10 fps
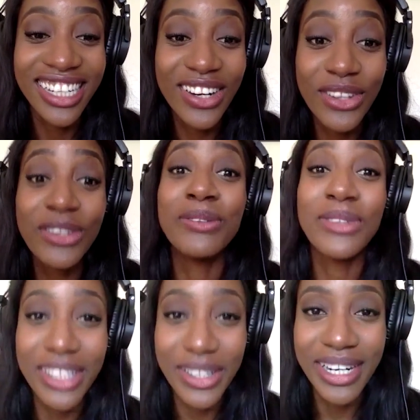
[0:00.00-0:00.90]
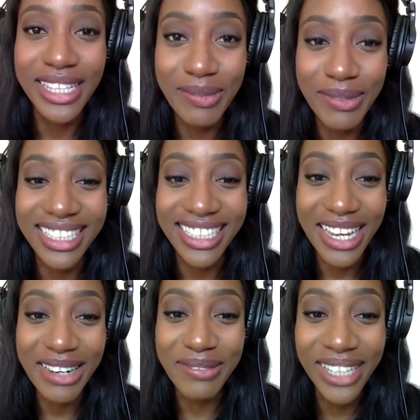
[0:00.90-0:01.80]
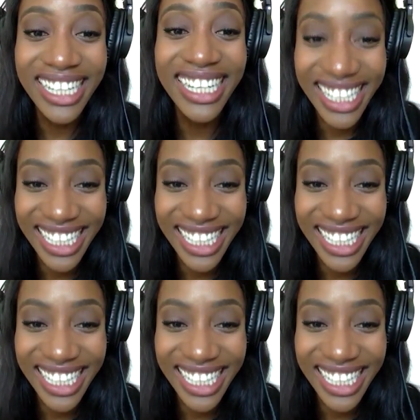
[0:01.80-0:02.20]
Oh, you really wanted to be the same. Yeah, exactly.